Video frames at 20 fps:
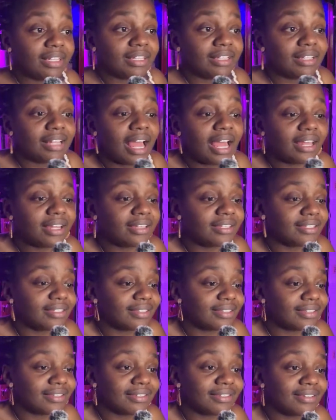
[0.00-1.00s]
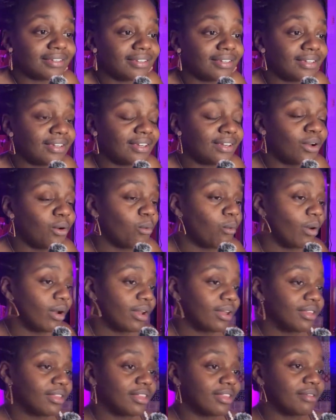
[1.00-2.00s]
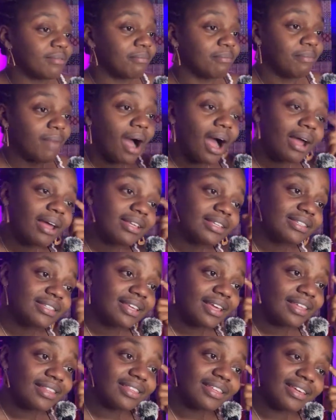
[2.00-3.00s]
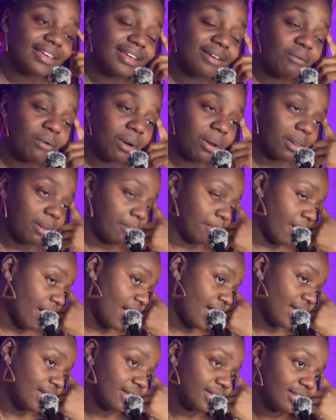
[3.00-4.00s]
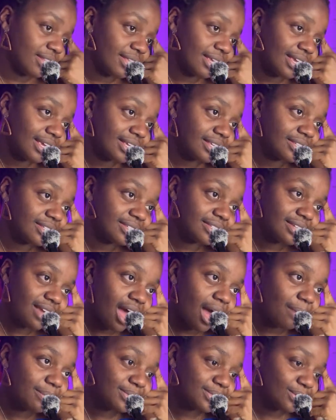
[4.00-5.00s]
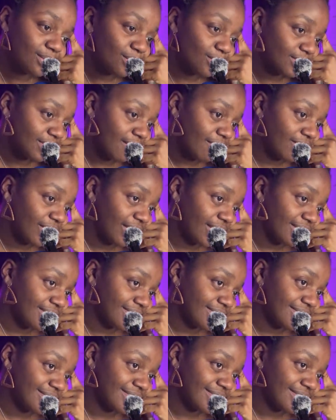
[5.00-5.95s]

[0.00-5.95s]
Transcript: that is one of the mind things, obstacles I face.